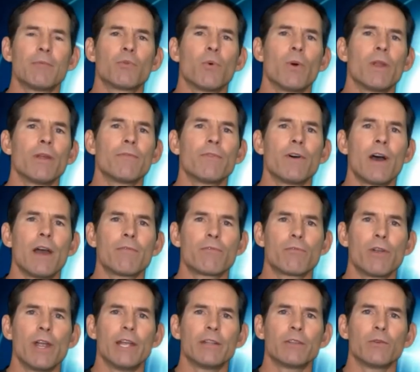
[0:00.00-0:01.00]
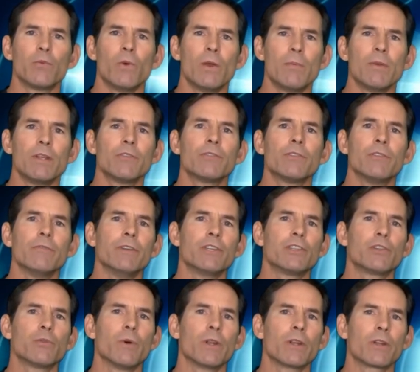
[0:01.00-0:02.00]
25 ranked women's
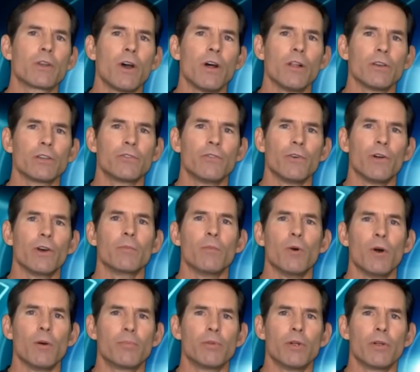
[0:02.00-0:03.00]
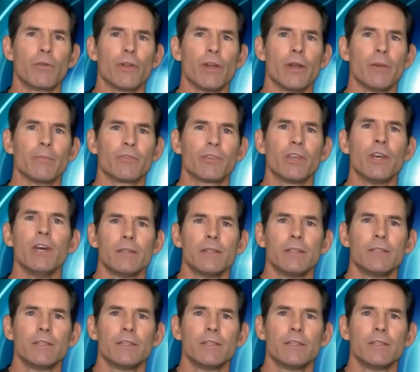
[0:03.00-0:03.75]
Division I college volleyball programs.